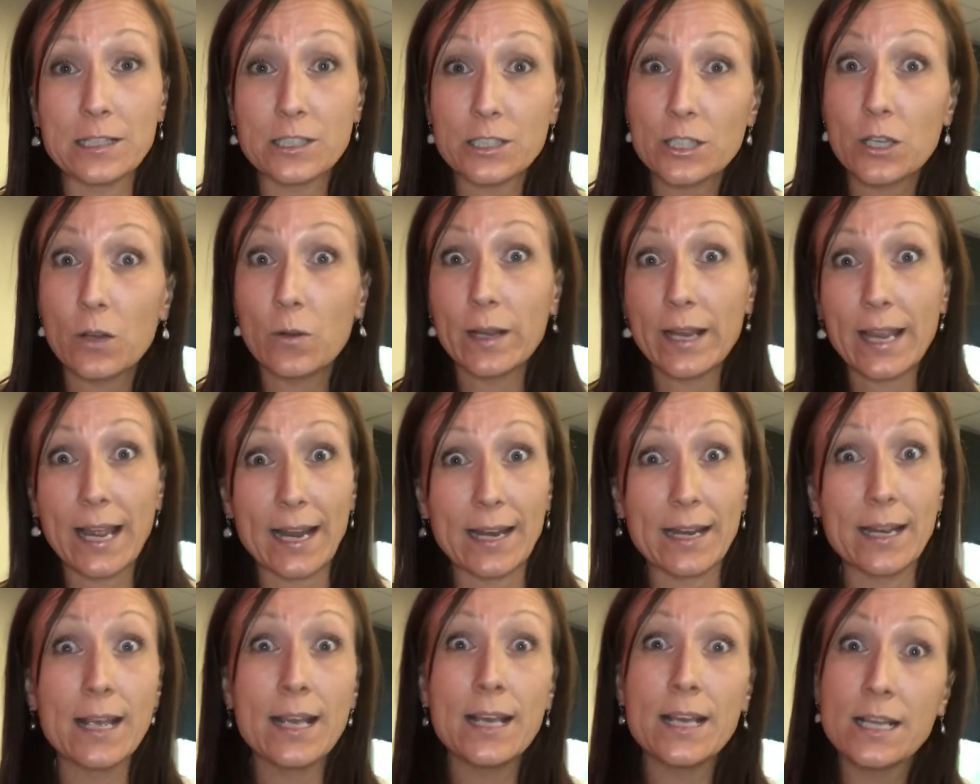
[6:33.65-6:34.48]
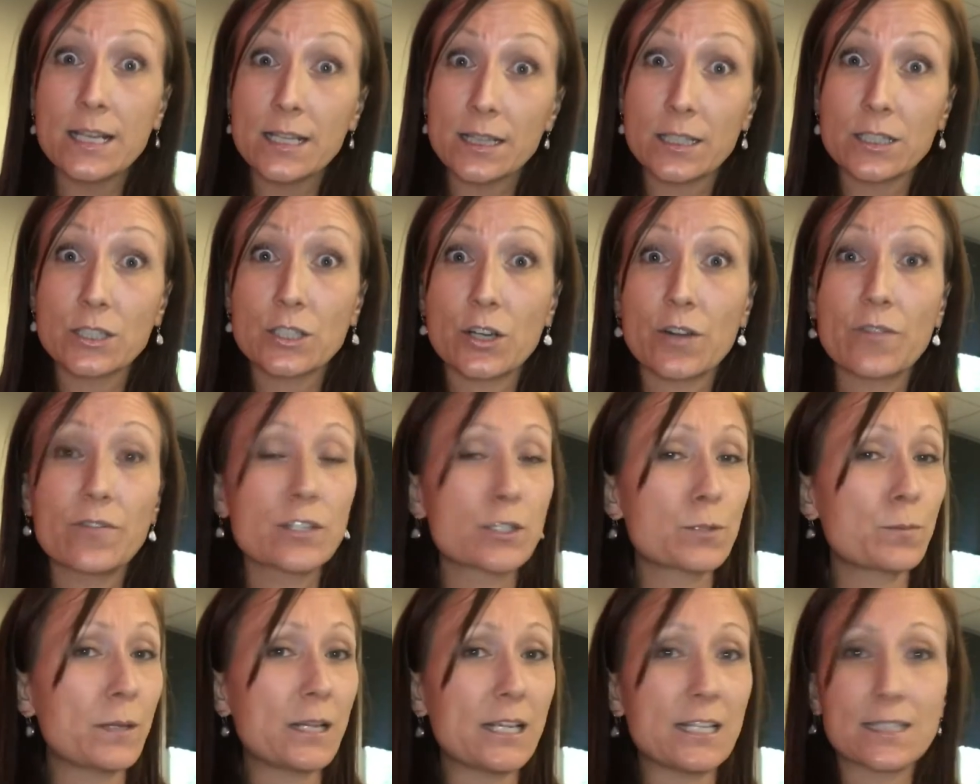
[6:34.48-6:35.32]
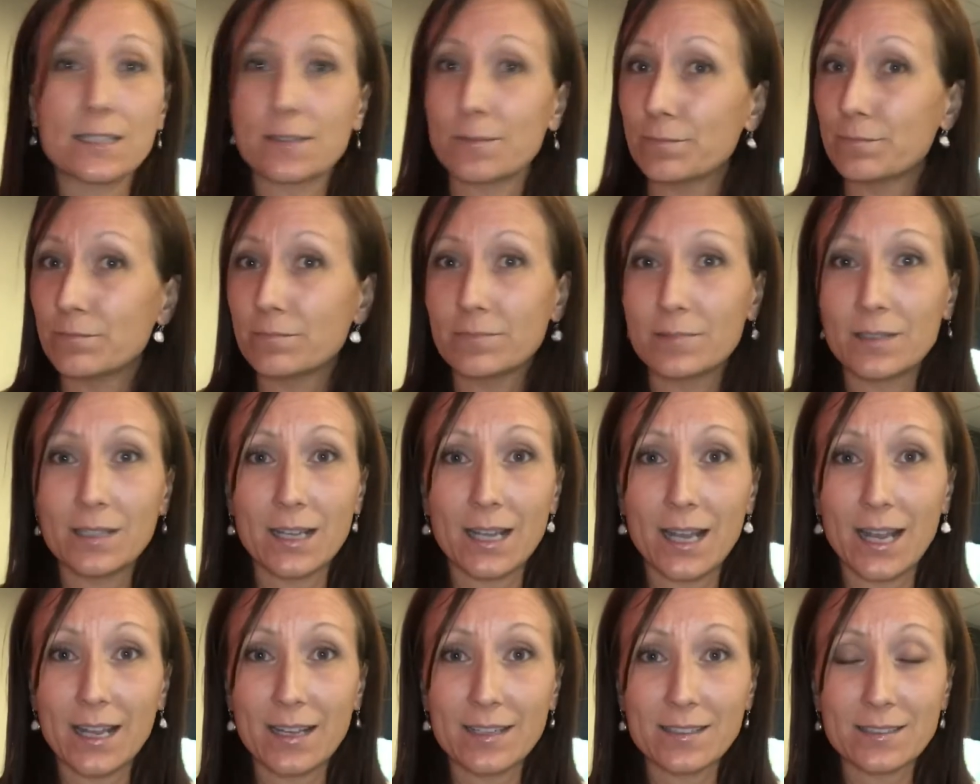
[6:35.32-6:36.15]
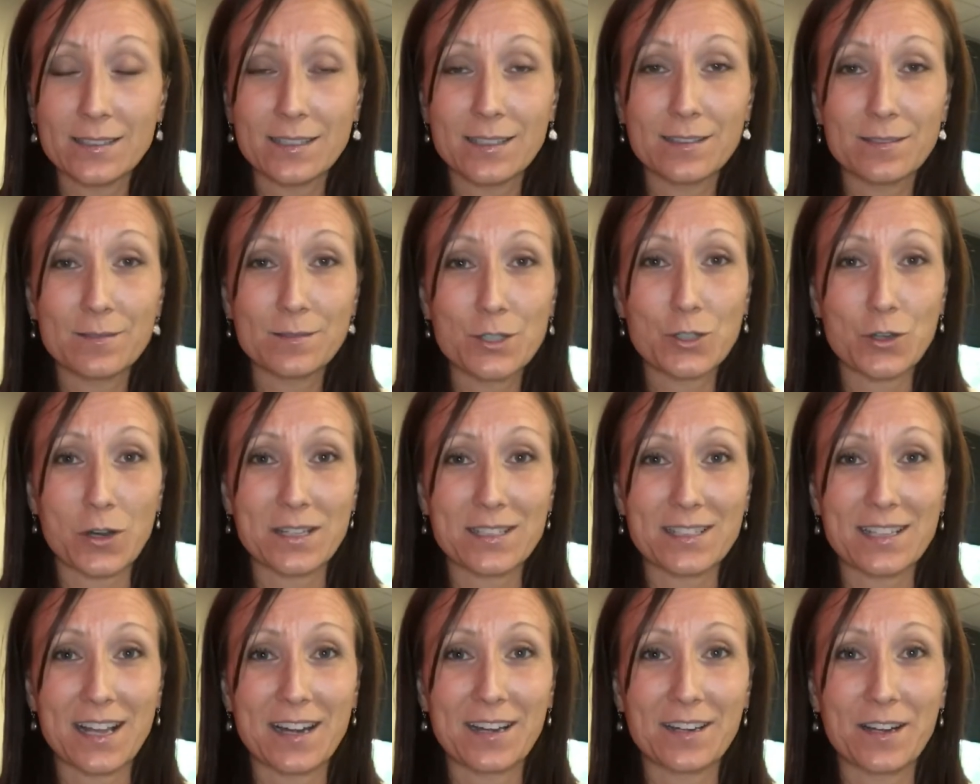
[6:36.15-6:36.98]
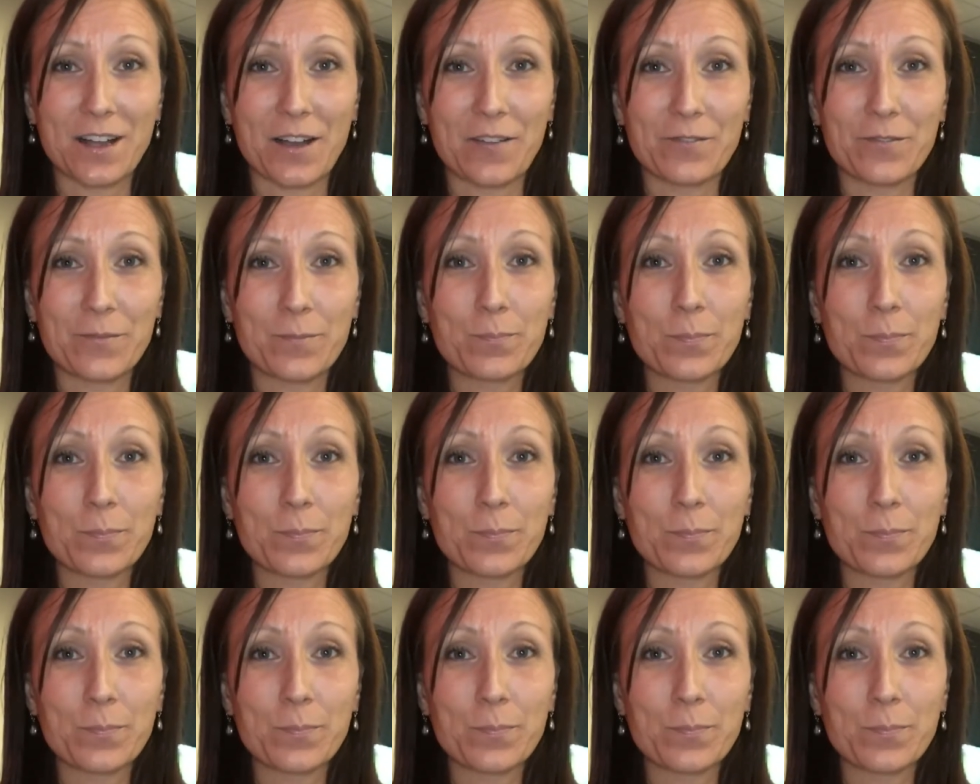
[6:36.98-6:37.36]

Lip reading: So again, the service piece, can't stress that enough.